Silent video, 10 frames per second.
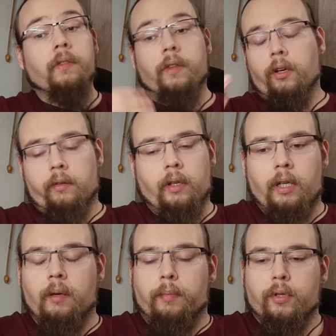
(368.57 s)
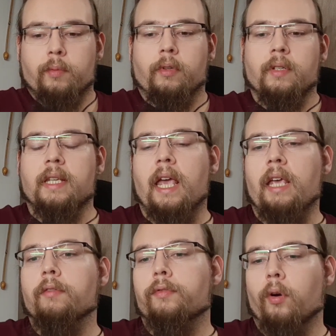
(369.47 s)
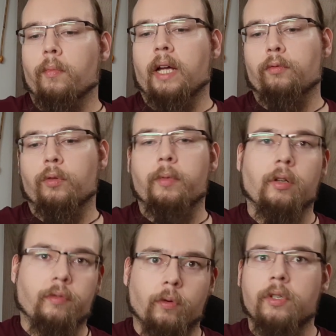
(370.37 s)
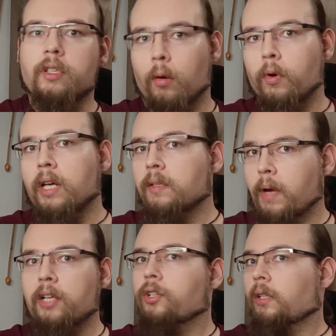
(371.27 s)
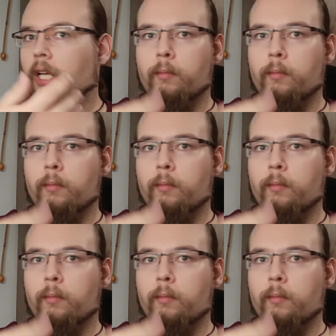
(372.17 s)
The only possible save from that would be, of course, Homura's magic,